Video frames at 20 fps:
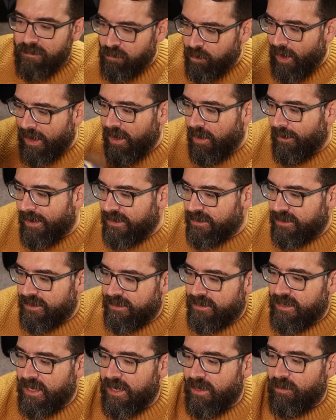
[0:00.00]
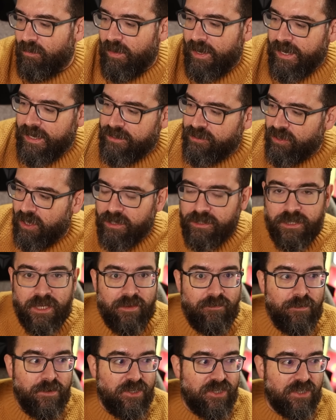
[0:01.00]
When I went to the till, he tried to
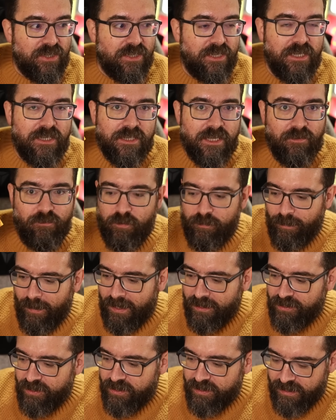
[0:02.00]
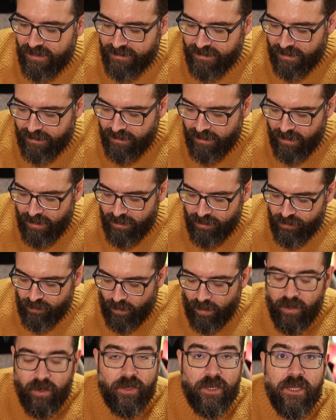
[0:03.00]
give me just this gift of purchase. And I said,
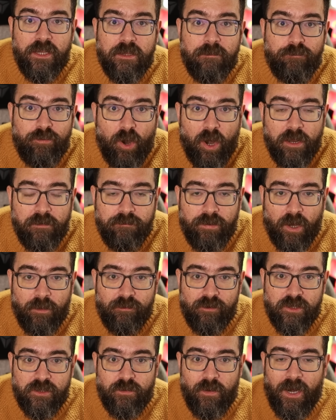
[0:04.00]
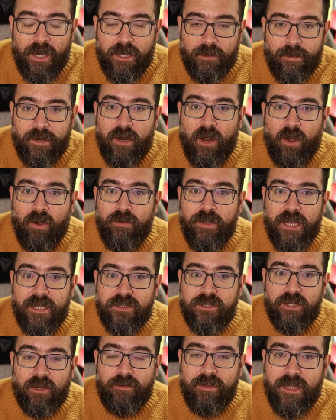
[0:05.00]
do I not get the Bright Bomber as well? And he went, oh yeah,
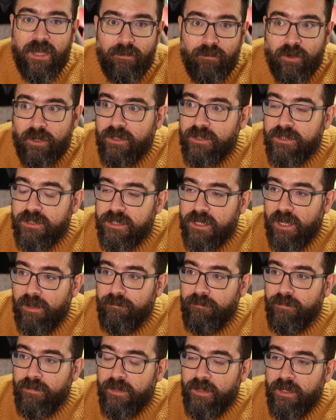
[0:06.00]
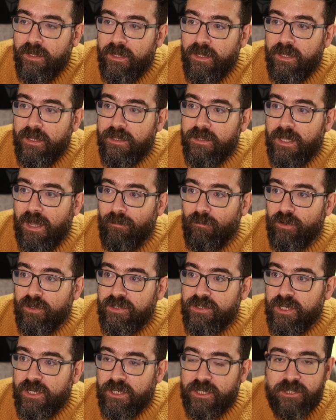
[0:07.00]
sorry, that one's an
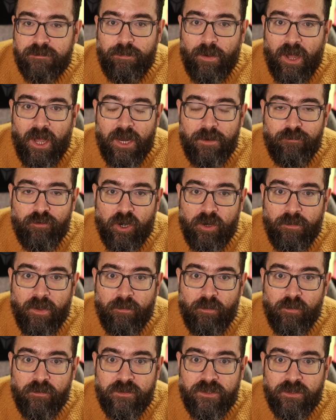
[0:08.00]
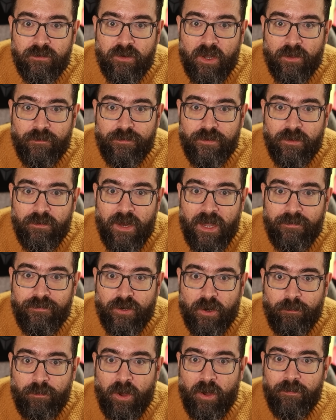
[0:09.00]
expired promo, but we've still got a few
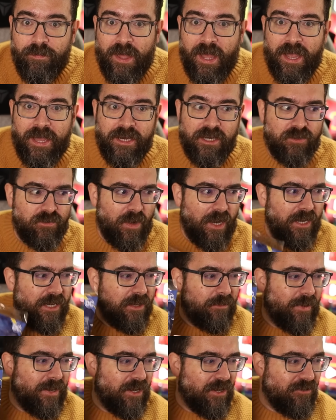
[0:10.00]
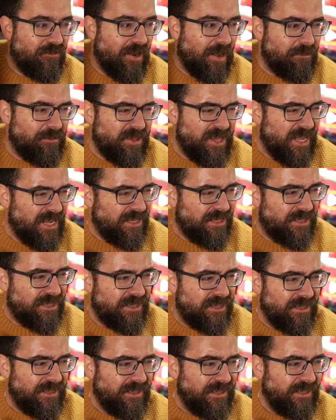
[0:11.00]
left. I'll pop that in as well. And he went and grabbed
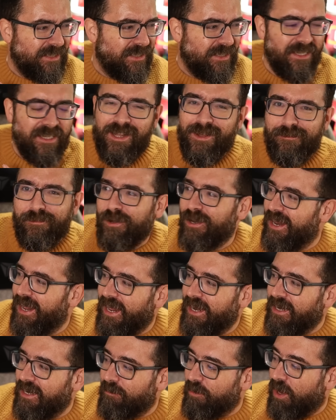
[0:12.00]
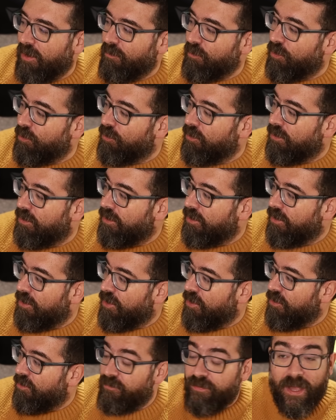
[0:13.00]
this and put it in. And I'm like, well,
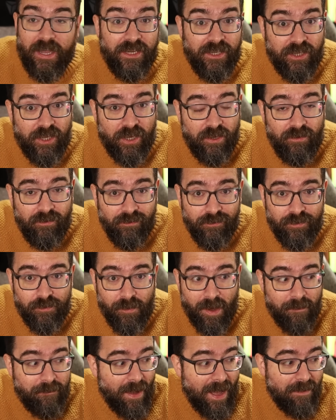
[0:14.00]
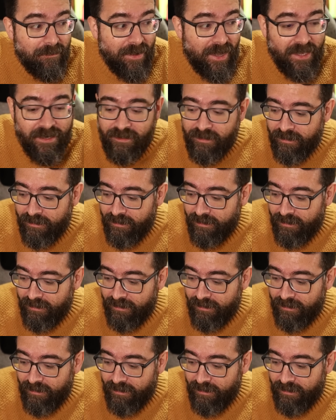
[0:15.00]
thank you for my Batman.